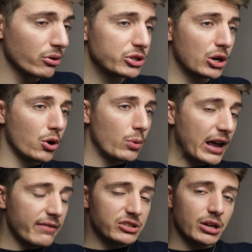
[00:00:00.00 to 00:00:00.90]
also, we
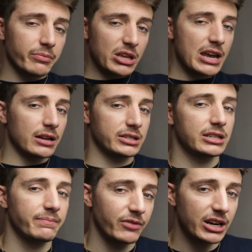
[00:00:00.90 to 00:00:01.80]
have something
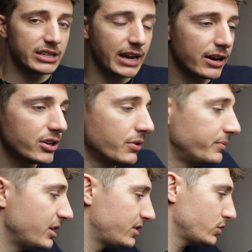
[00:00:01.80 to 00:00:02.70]
else that is kind of new.
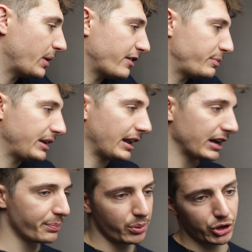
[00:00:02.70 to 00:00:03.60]
This is why I've been
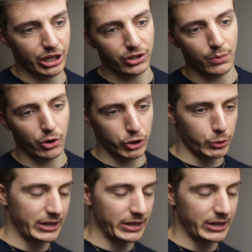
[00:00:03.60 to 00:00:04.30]
like pushing the most